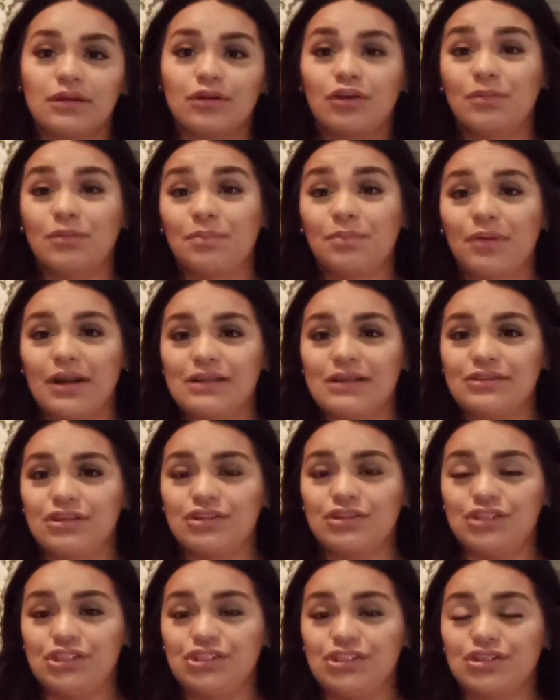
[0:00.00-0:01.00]
good
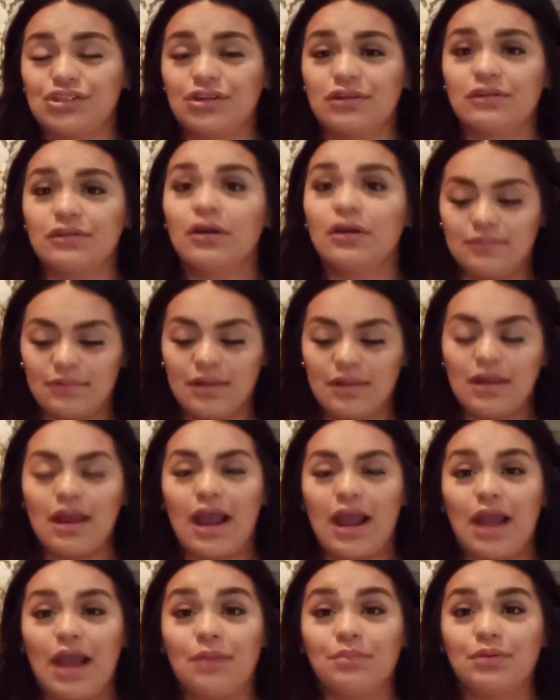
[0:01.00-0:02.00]
priced t-shirts.
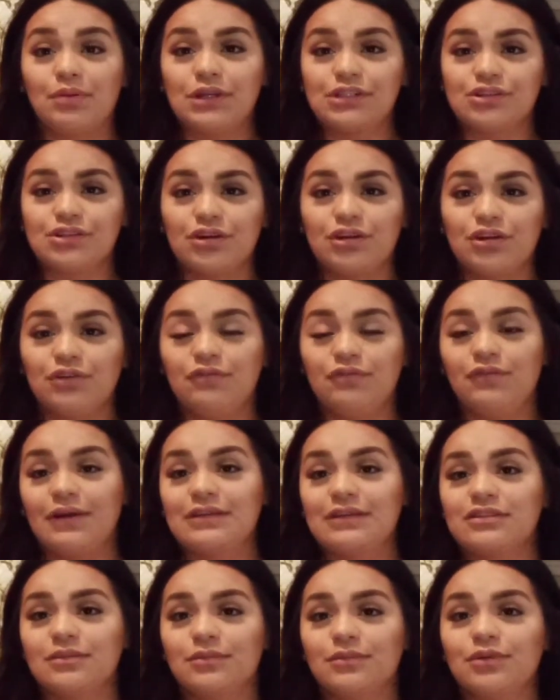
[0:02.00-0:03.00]
I'm pretty sure you'll
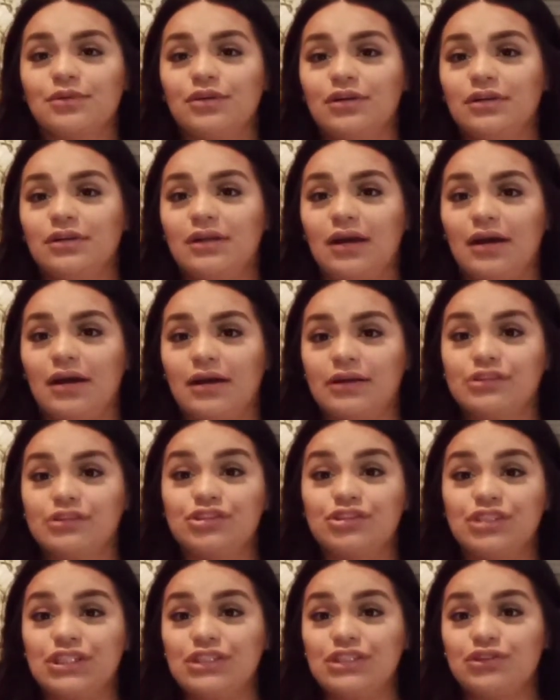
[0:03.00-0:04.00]
find some good
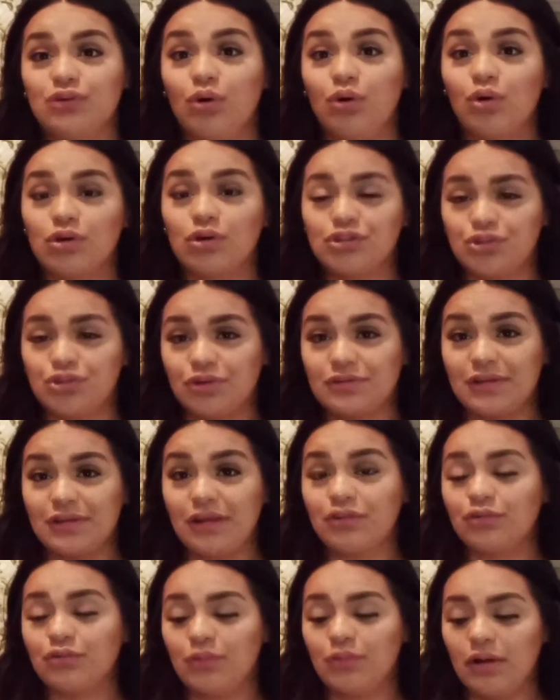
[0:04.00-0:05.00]
jeans or shorts
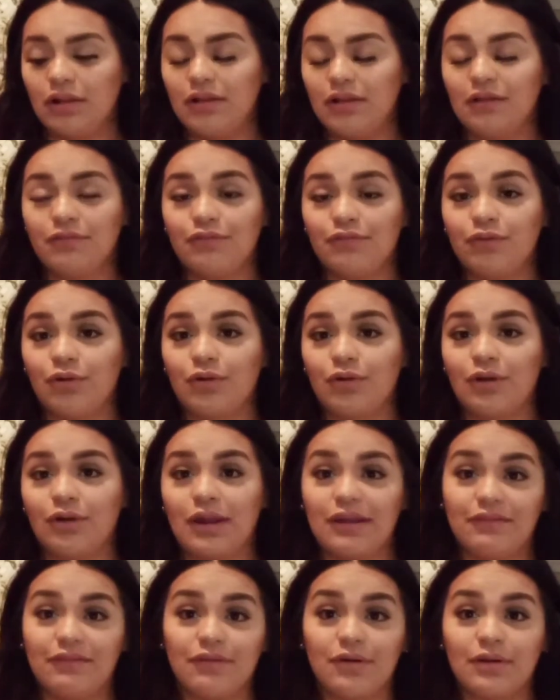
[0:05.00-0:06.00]
as well for
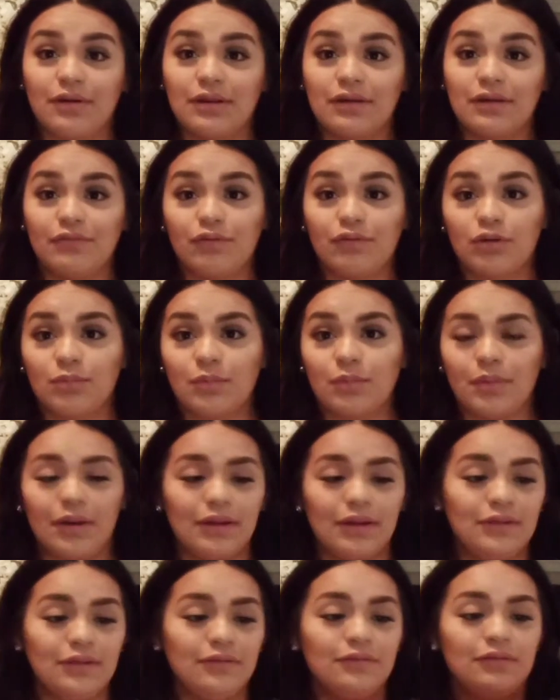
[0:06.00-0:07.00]
a very affordable
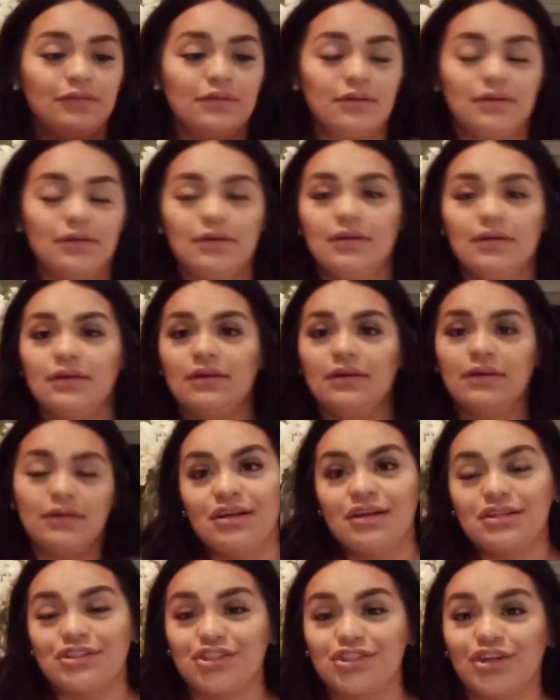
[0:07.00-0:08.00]
price.
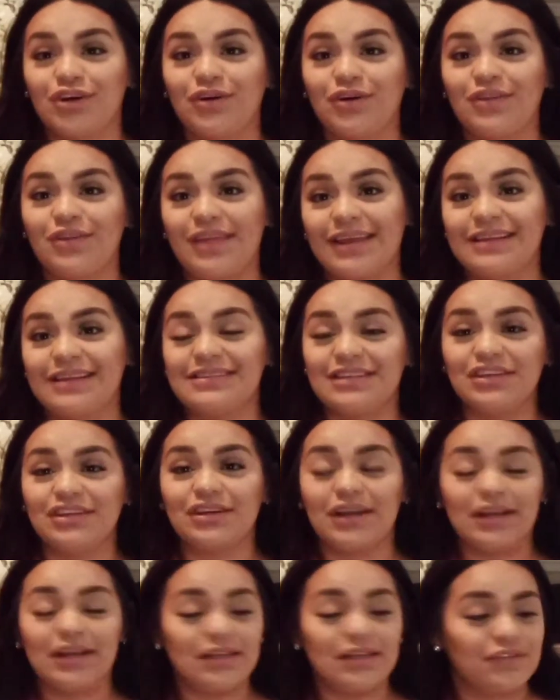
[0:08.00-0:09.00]
So that is it,
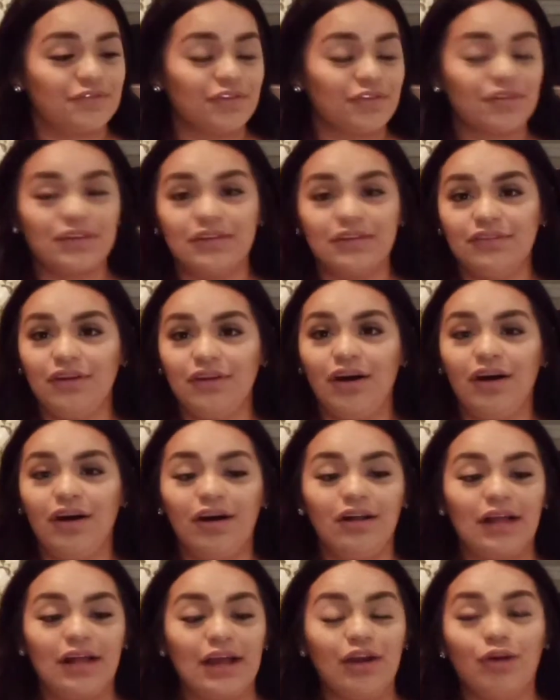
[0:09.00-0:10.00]
you guys, for this
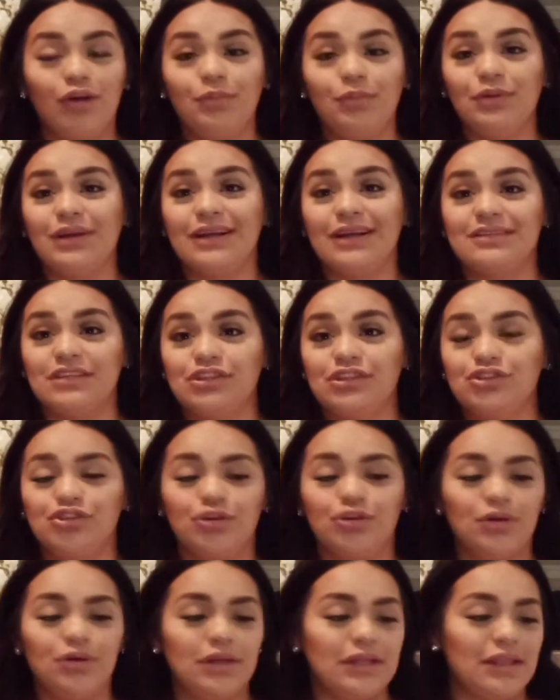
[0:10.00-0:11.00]
haul. I hope you guys
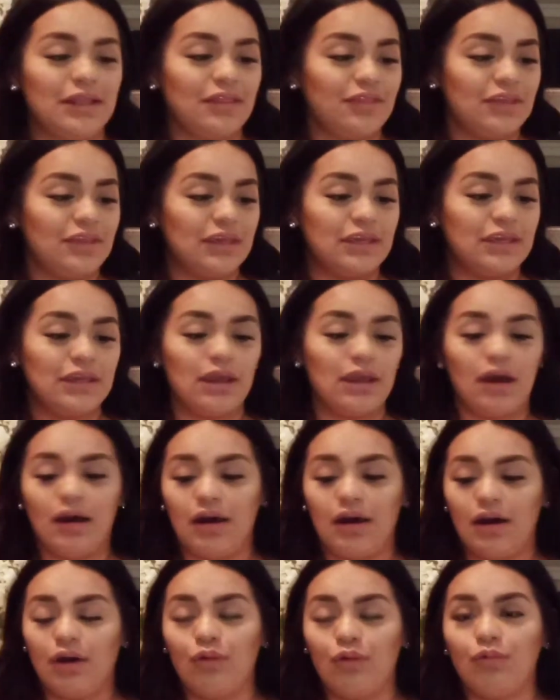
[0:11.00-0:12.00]
enjoyed the
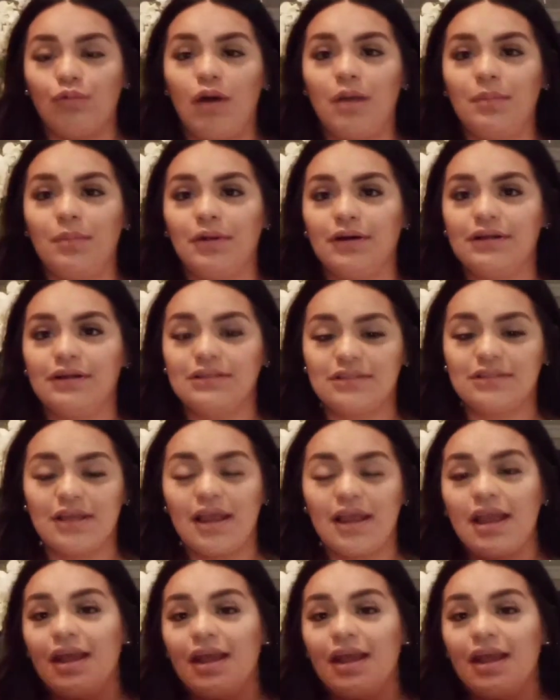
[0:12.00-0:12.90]
Walmart